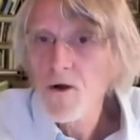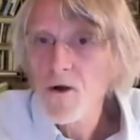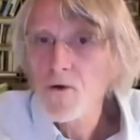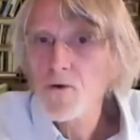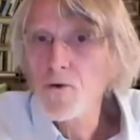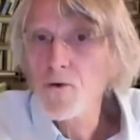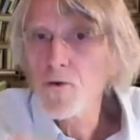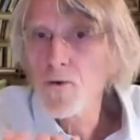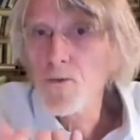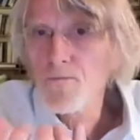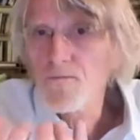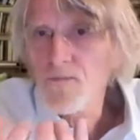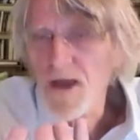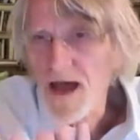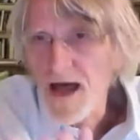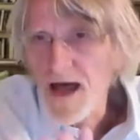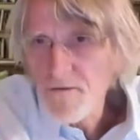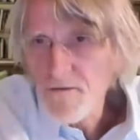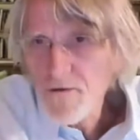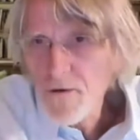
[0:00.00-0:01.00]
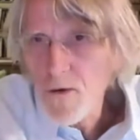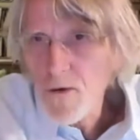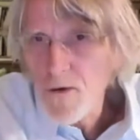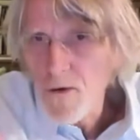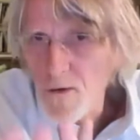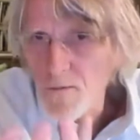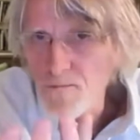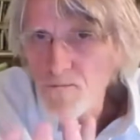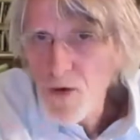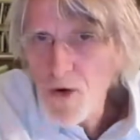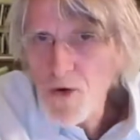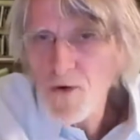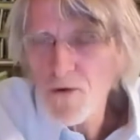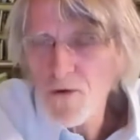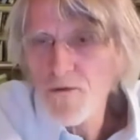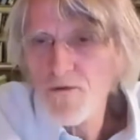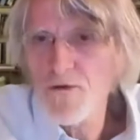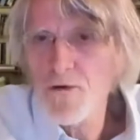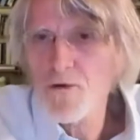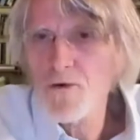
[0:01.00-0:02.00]
to have a model
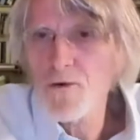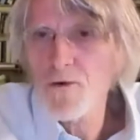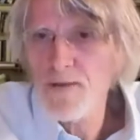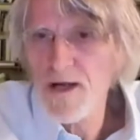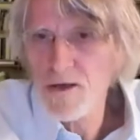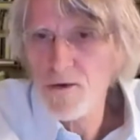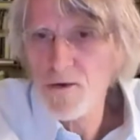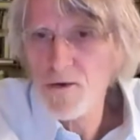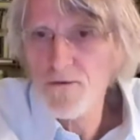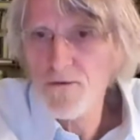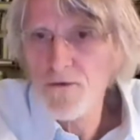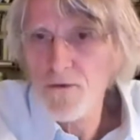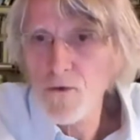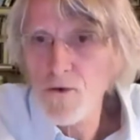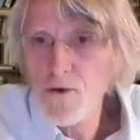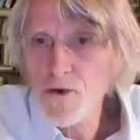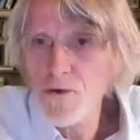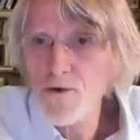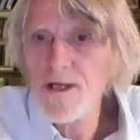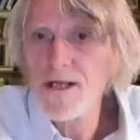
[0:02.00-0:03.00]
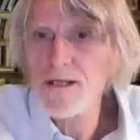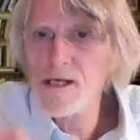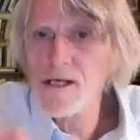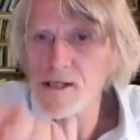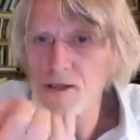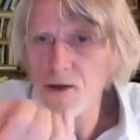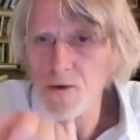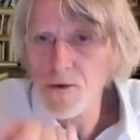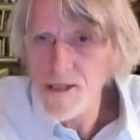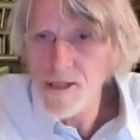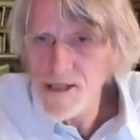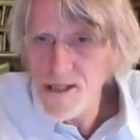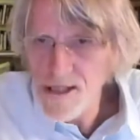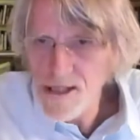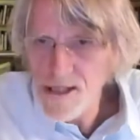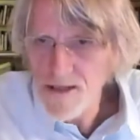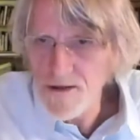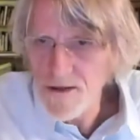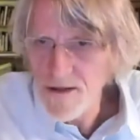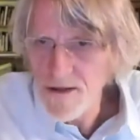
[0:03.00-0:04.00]
for a better future that is
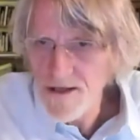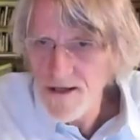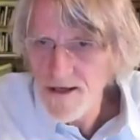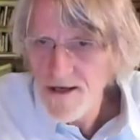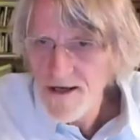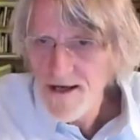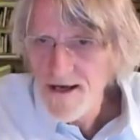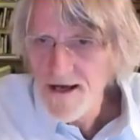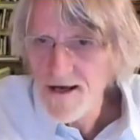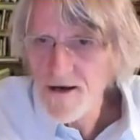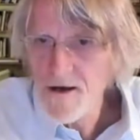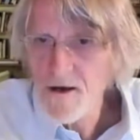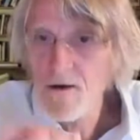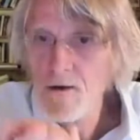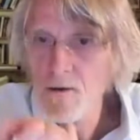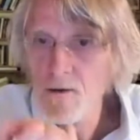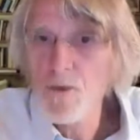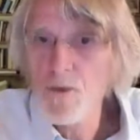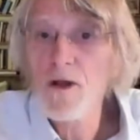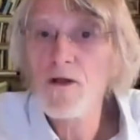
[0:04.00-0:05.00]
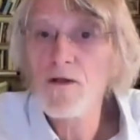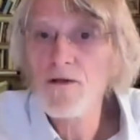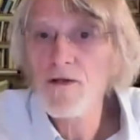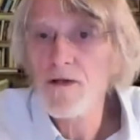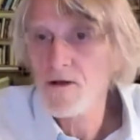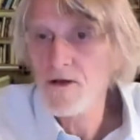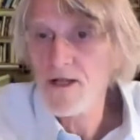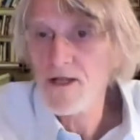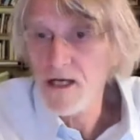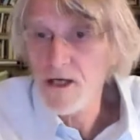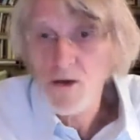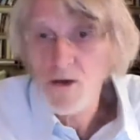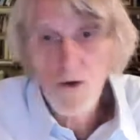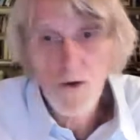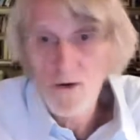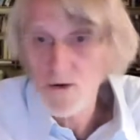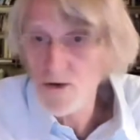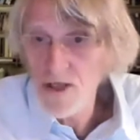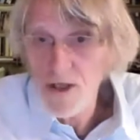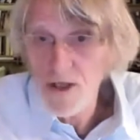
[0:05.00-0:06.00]
consistent with the
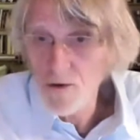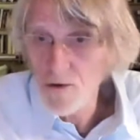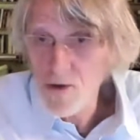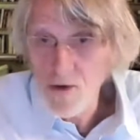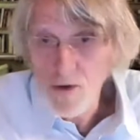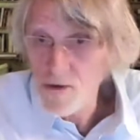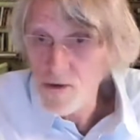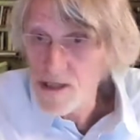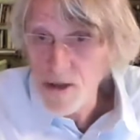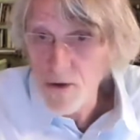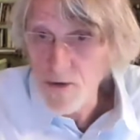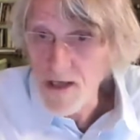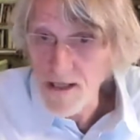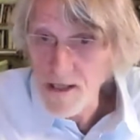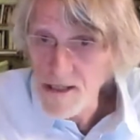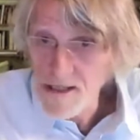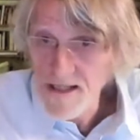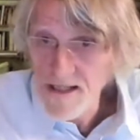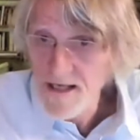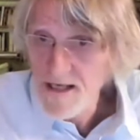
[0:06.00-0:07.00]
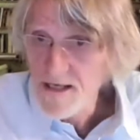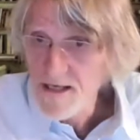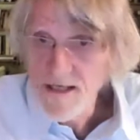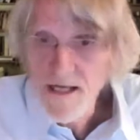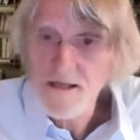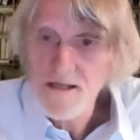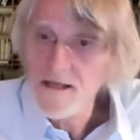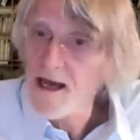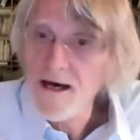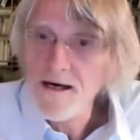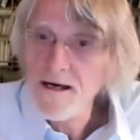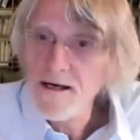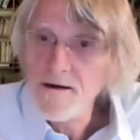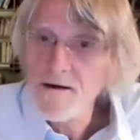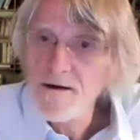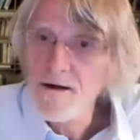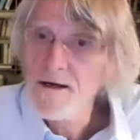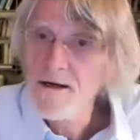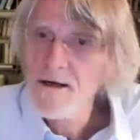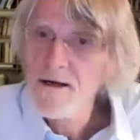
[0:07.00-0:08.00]
ecological constraints that are
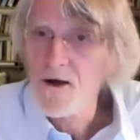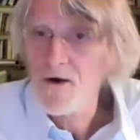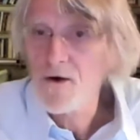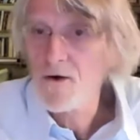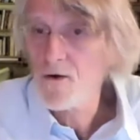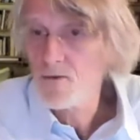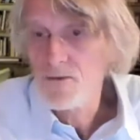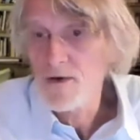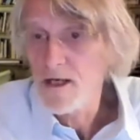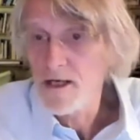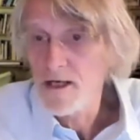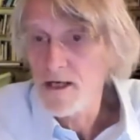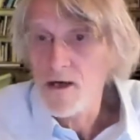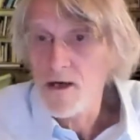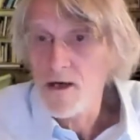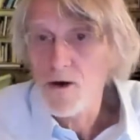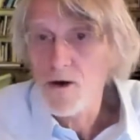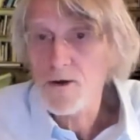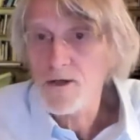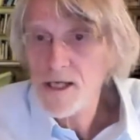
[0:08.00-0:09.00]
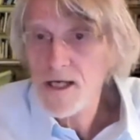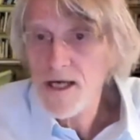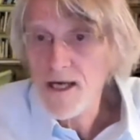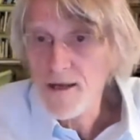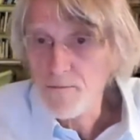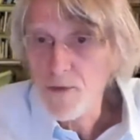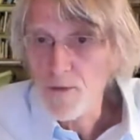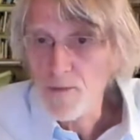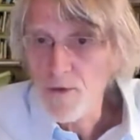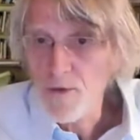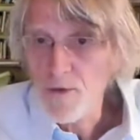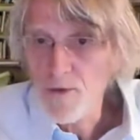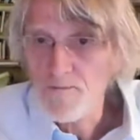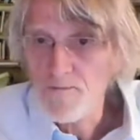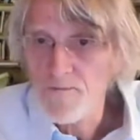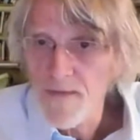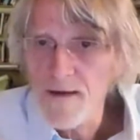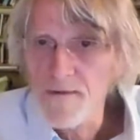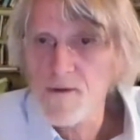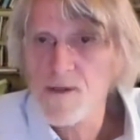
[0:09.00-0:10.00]
really unescapable.
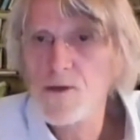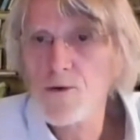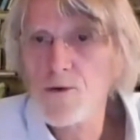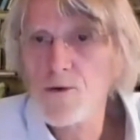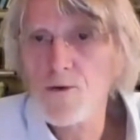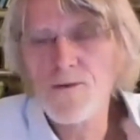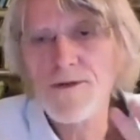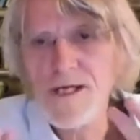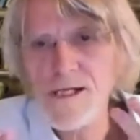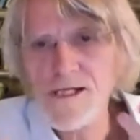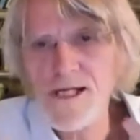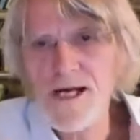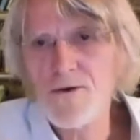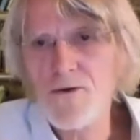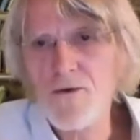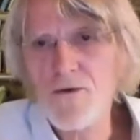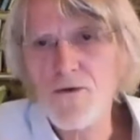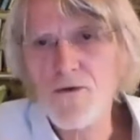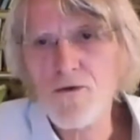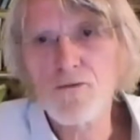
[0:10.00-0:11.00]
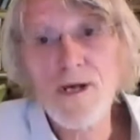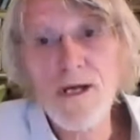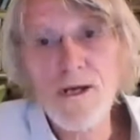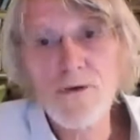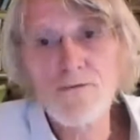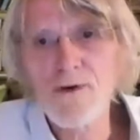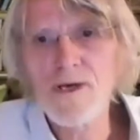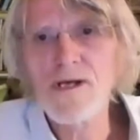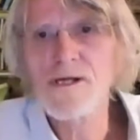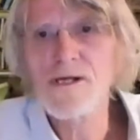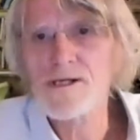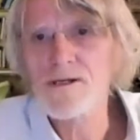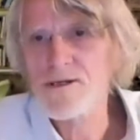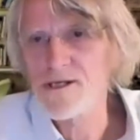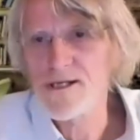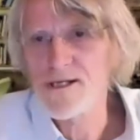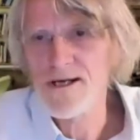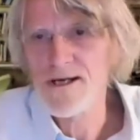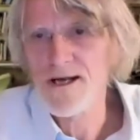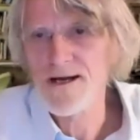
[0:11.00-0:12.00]
So these are the three
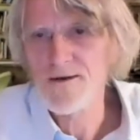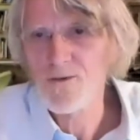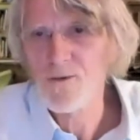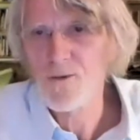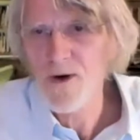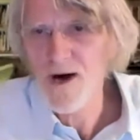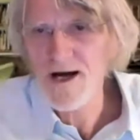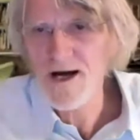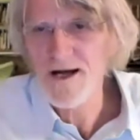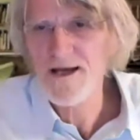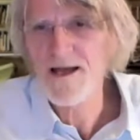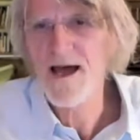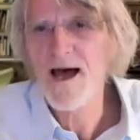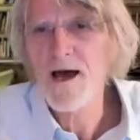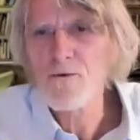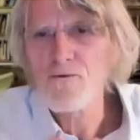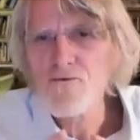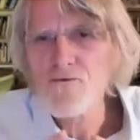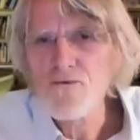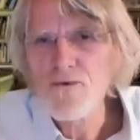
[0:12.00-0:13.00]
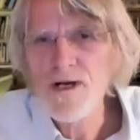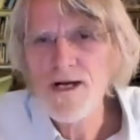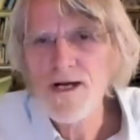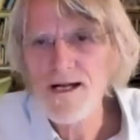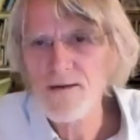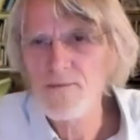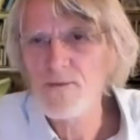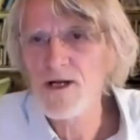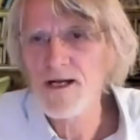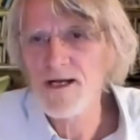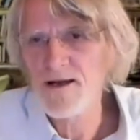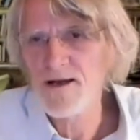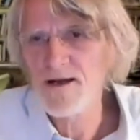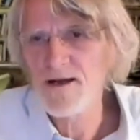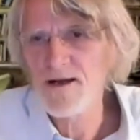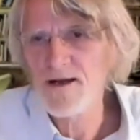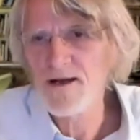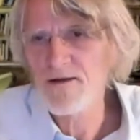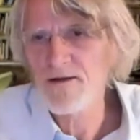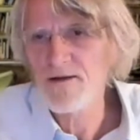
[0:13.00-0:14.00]
reasons why I really believe
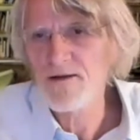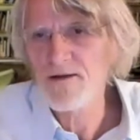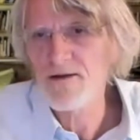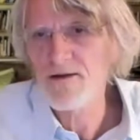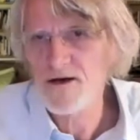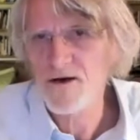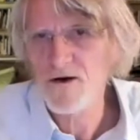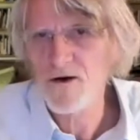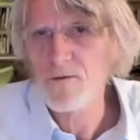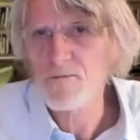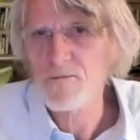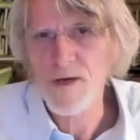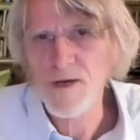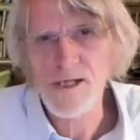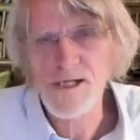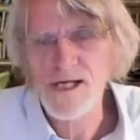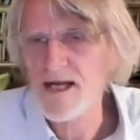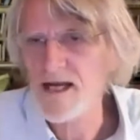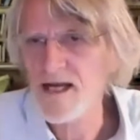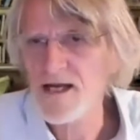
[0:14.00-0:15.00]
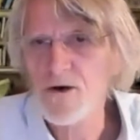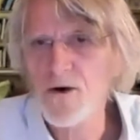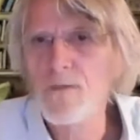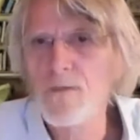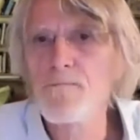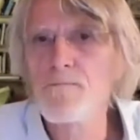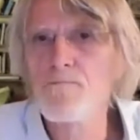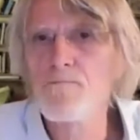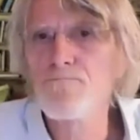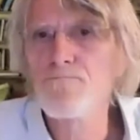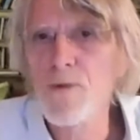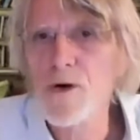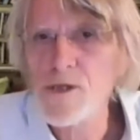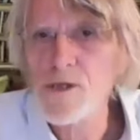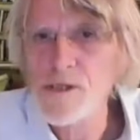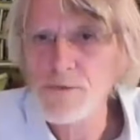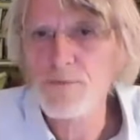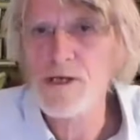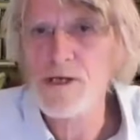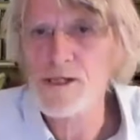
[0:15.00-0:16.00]
that a basic income
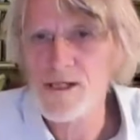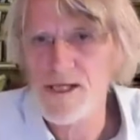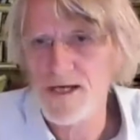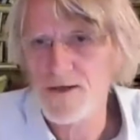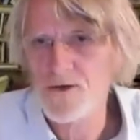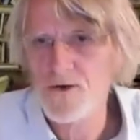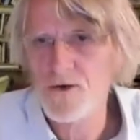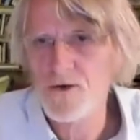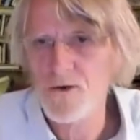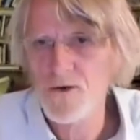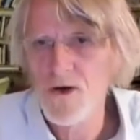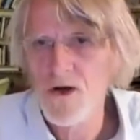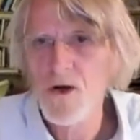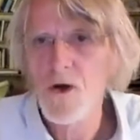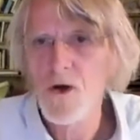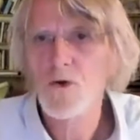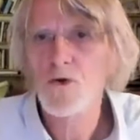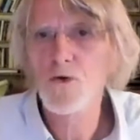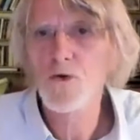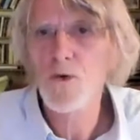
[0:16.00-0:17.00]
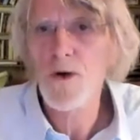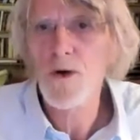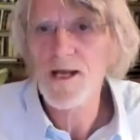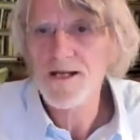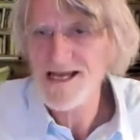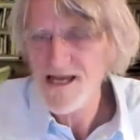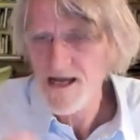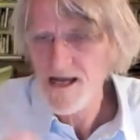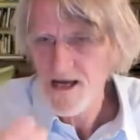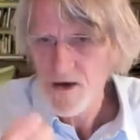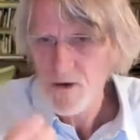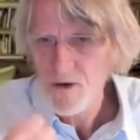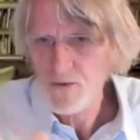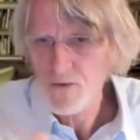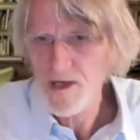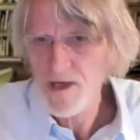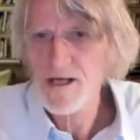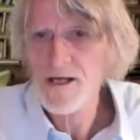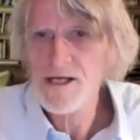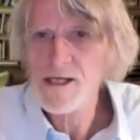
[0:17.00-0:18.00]
must be central to any
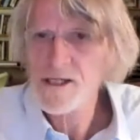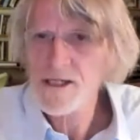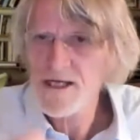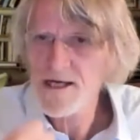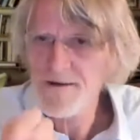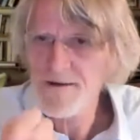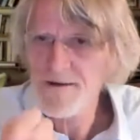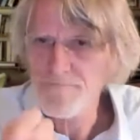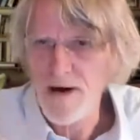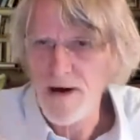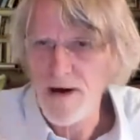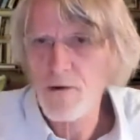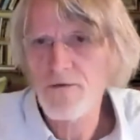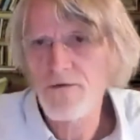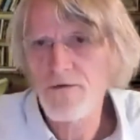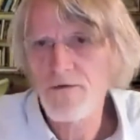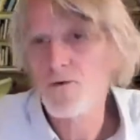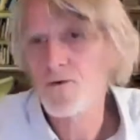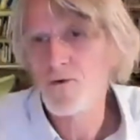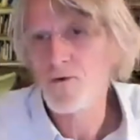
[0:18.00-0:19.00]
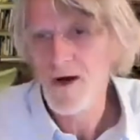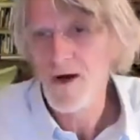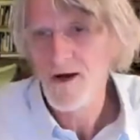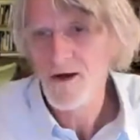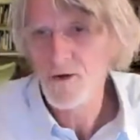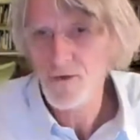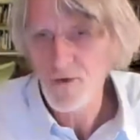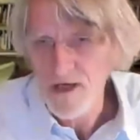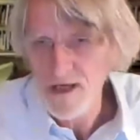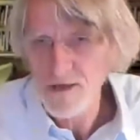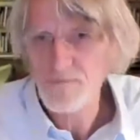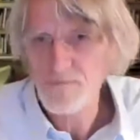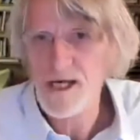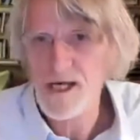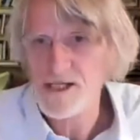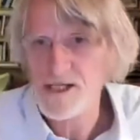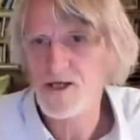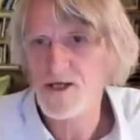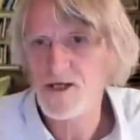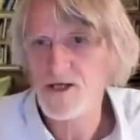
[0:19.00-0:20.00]
realistic, powerful green
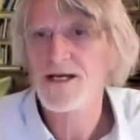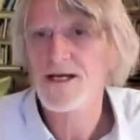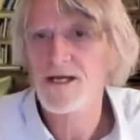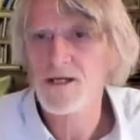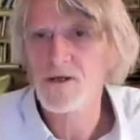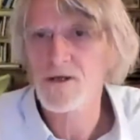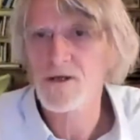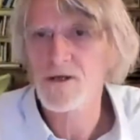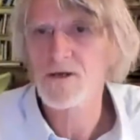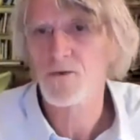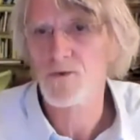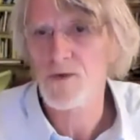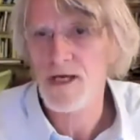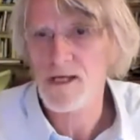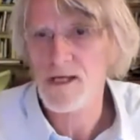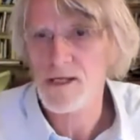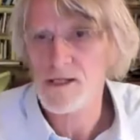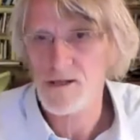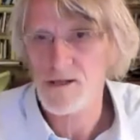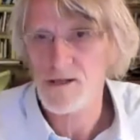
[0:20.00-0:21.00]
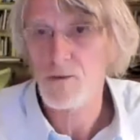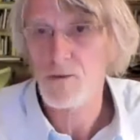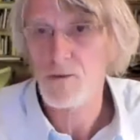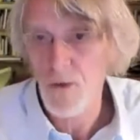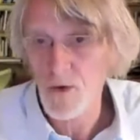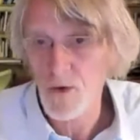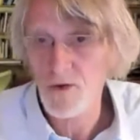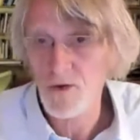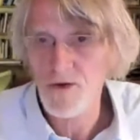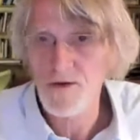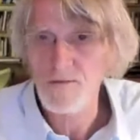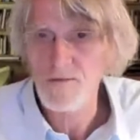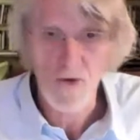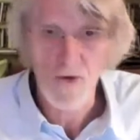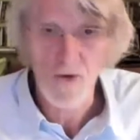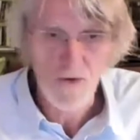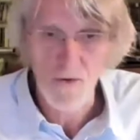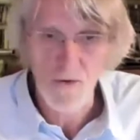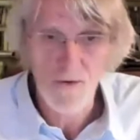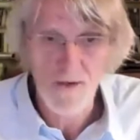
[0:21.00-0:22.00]
message in today's world,
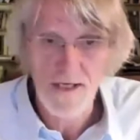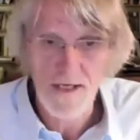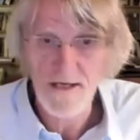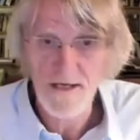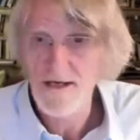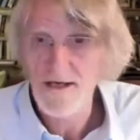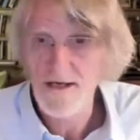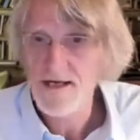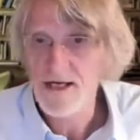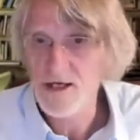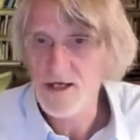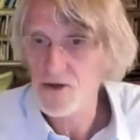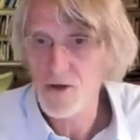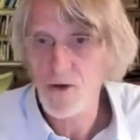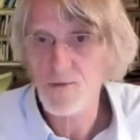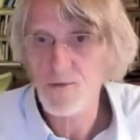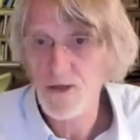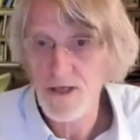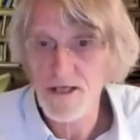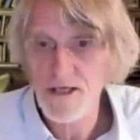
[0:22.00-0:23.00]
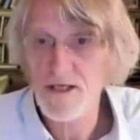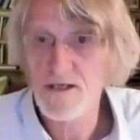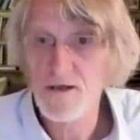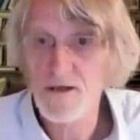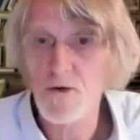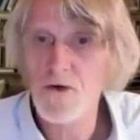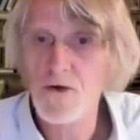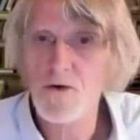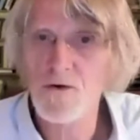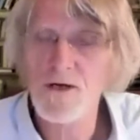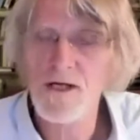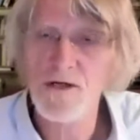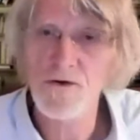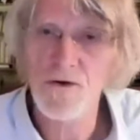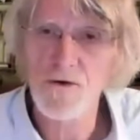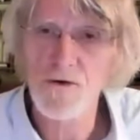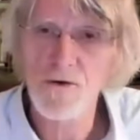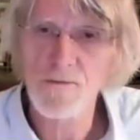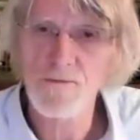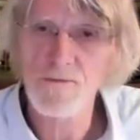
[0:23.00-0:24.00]
not only in Germany, not only in
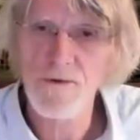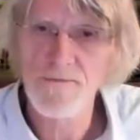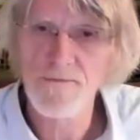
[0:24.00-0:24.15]
Europe.